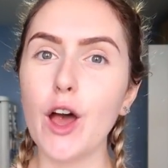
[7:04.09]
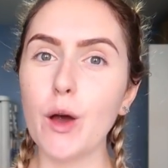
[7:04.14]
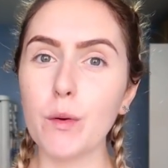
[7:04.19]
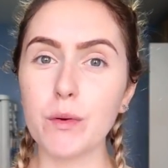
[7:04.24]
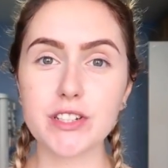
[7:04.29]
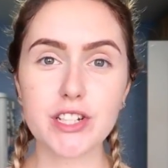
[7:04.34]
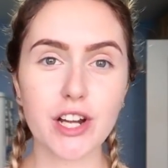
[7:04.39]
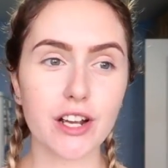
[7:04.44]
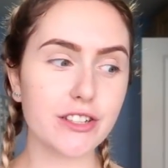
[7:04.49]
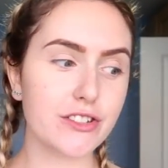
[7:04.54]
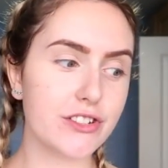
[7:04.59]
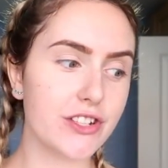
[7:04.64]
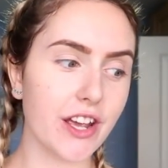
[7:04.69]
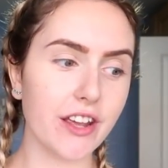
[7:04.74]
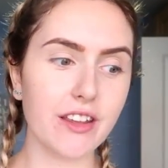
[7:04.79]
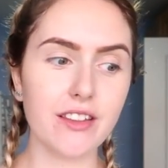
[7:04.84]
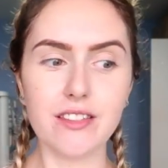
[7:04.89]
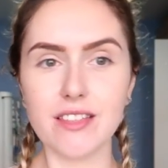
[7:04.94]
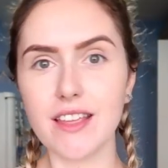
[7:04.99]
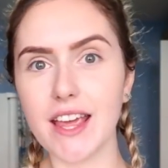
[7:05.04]
which I
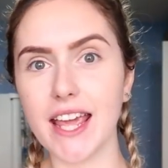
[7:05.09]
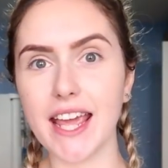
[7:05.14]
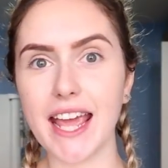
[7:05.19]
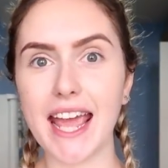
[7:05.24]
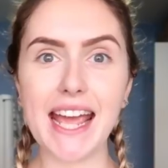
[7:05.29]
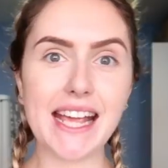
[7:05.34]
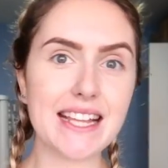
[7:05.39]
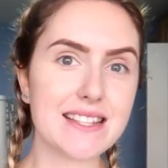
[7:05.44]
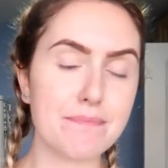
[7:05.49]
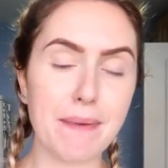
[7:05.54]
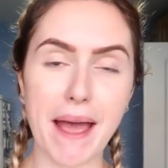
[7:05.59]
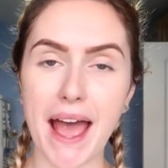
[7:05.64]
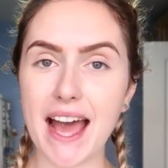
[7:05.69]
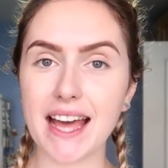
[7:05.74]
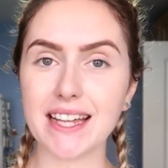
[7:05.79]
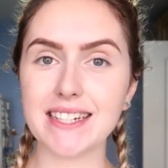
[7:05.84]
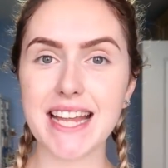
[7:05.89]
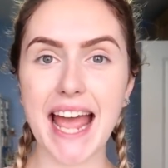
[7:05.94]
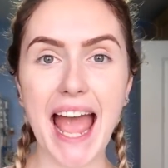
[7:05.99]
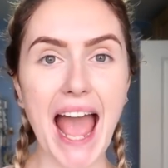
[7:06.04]
don't think is
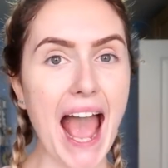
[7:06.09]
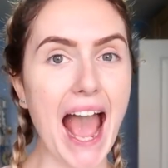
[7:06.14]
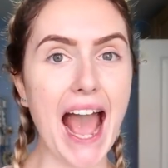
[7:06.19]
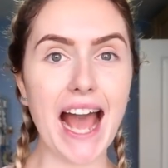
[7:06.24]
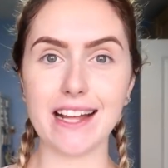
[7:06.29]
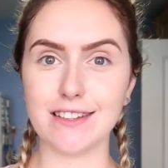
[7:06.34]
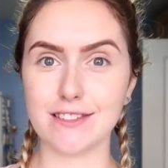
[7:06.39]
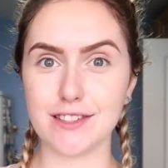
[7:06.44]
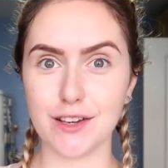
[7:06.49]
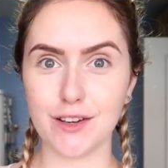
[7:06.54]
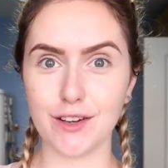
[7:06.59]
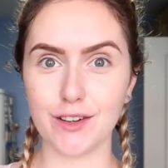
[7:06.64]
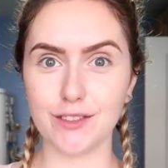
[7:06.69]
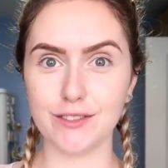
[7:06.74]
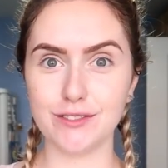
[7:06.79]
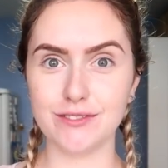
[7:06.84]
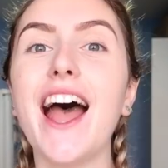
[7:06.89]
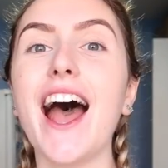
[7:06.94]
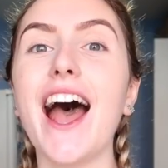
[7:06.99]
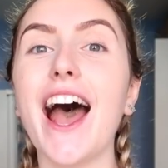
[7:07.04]
bad at all.